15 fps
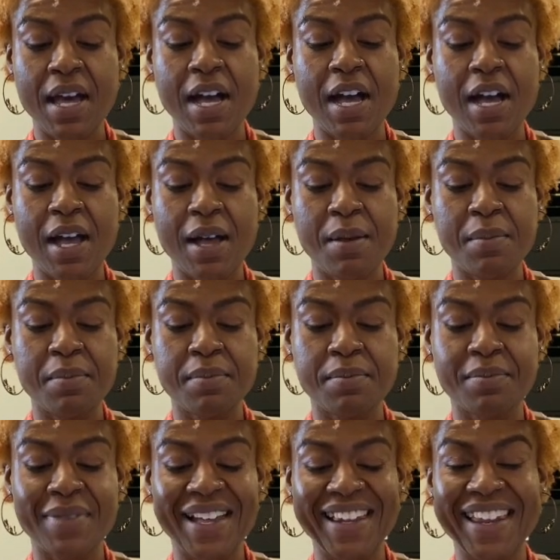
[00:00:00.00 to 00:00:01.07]

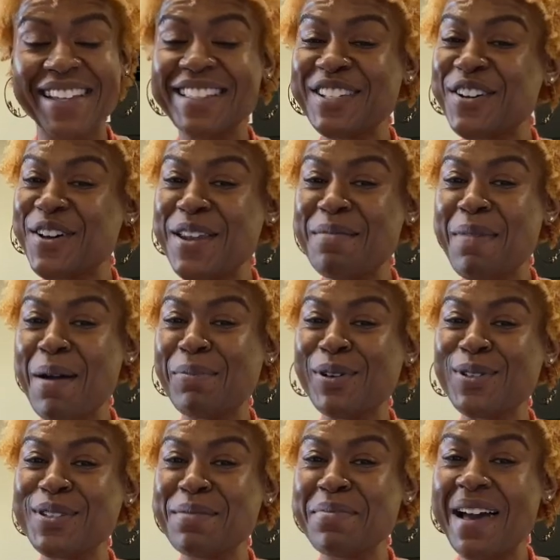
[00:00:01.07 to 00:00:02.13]
I like to call it my
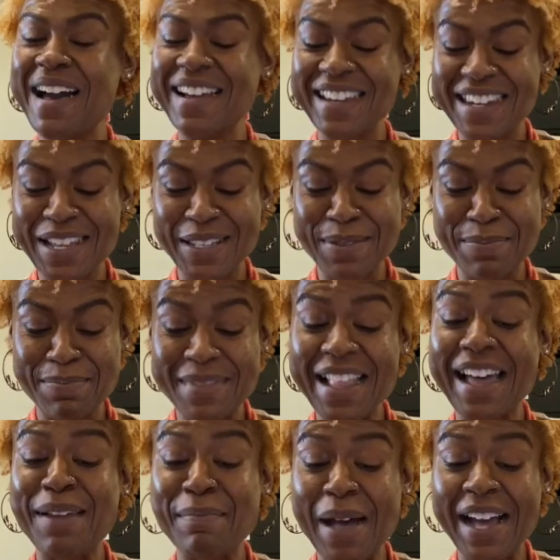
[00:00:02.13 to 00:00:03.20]

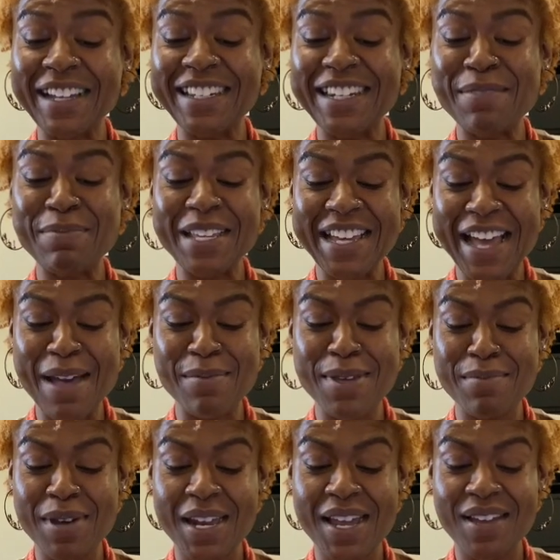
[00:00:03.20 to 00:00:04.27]
post-apocalyptic hobby,
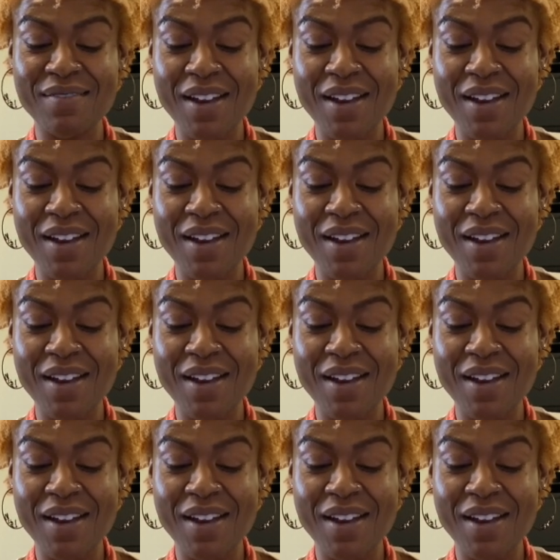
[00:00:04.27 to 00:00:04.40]
but